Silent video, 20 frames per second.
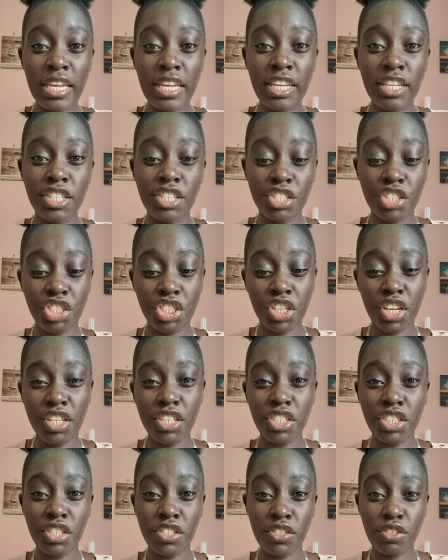it
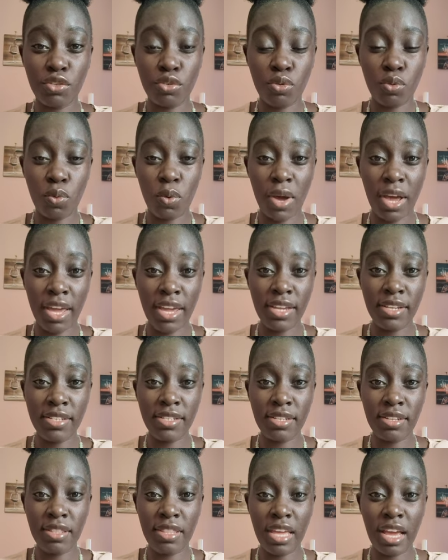changes to
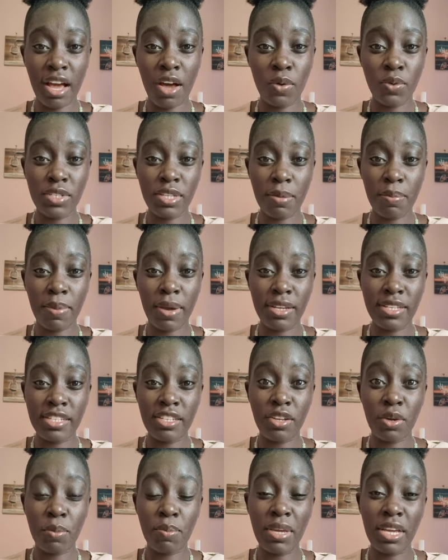white the outer
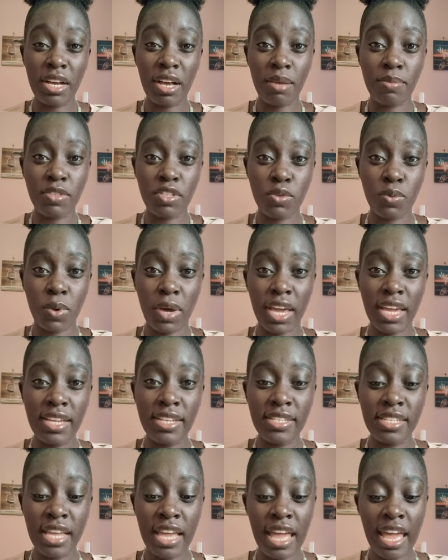part now becomes
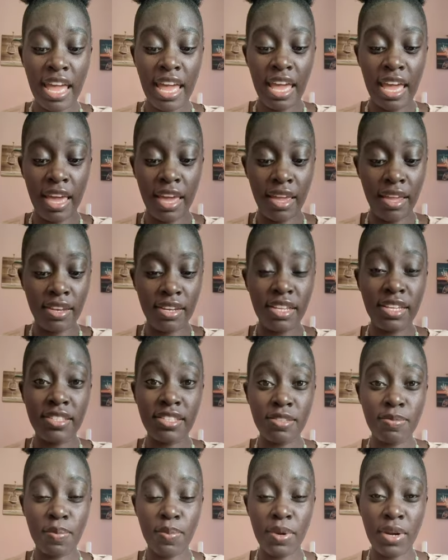white and
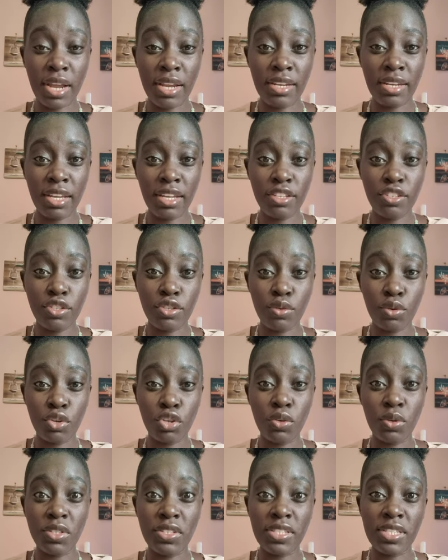it's branded so
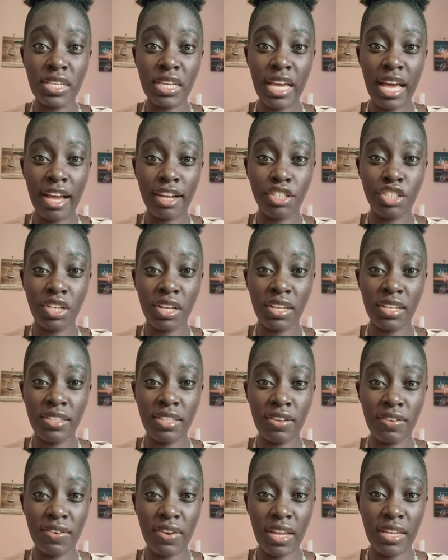you'll see actually
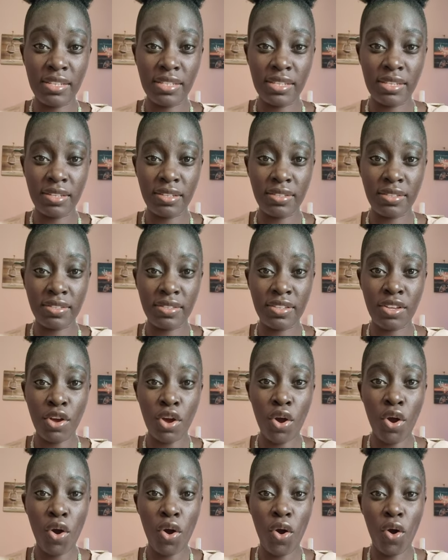the writings
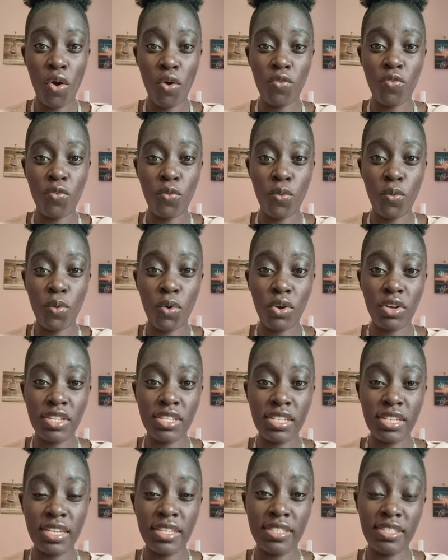of
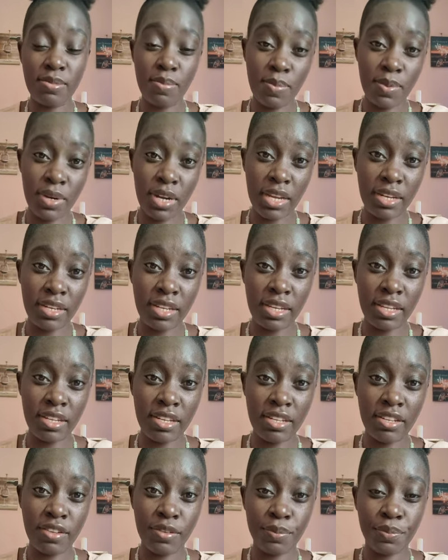what it's
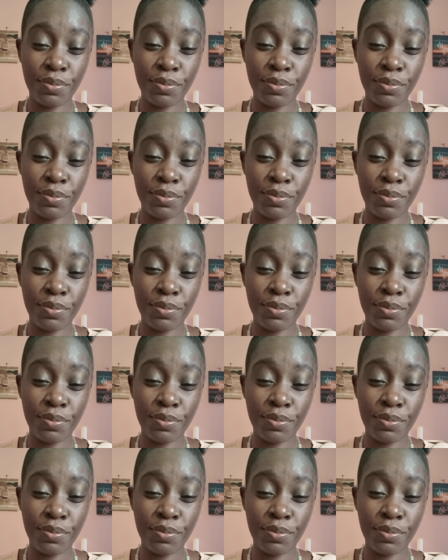branded